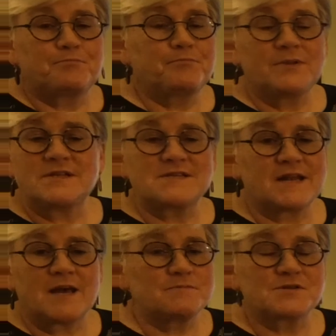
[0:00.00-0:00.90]
It's an
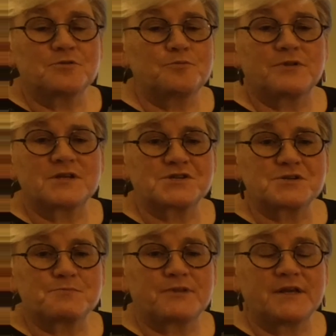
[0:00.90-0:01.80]
absolute pleasure to
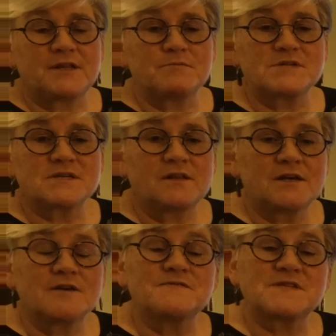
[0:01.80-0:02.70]
play in the
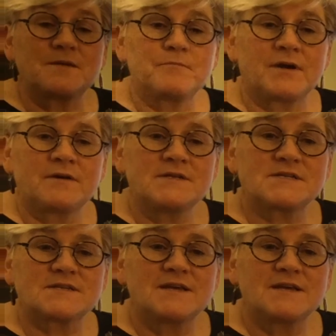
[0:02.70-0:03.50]
Basilica of St. Mary's.